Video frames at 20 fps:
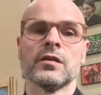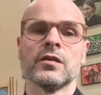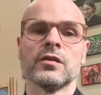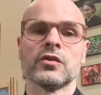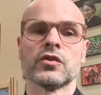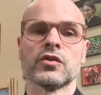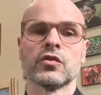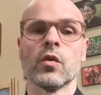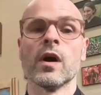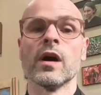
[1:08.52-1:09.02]

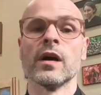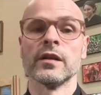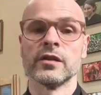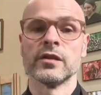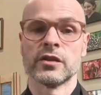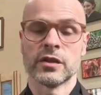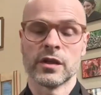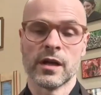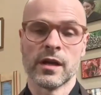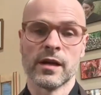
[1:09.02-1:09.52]

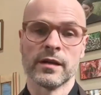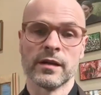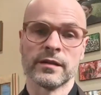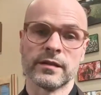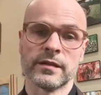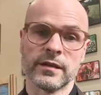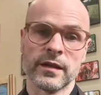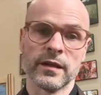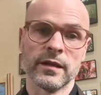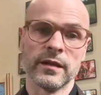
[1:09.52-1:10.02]
Xuansha
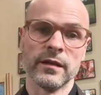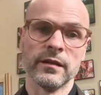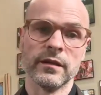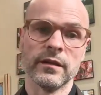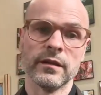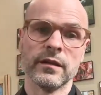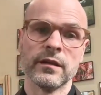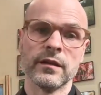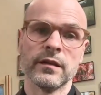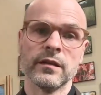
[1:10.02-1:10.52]
said,
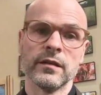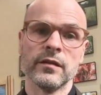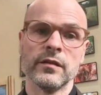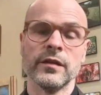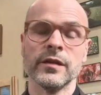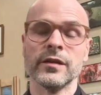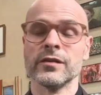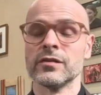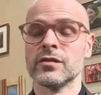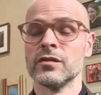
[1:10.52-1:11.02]

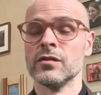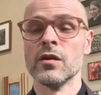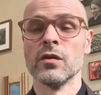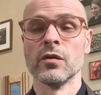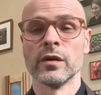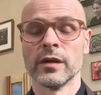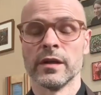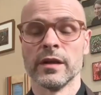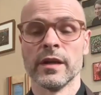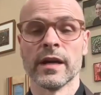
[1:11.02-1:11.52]
"There's no
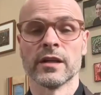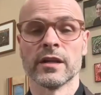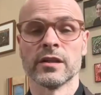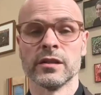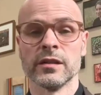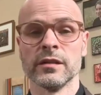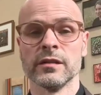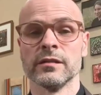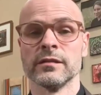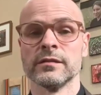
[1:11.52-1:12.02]

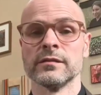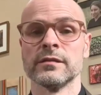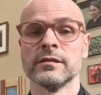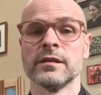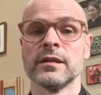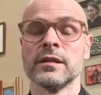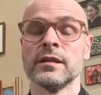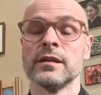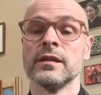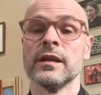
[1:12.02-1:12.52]
connection,
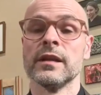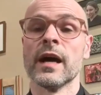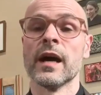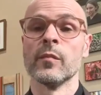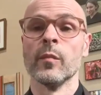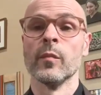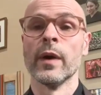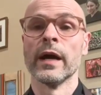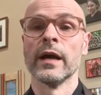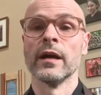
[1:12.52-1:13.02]

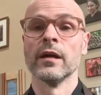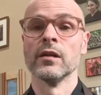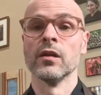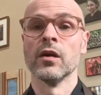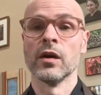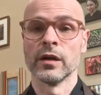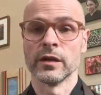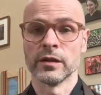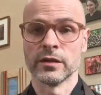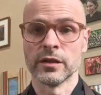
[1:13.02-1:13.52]
not by a
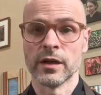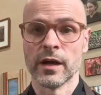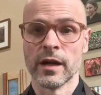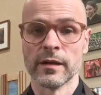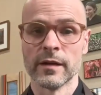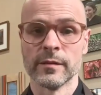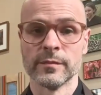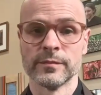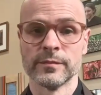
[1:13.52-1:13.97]
long shot."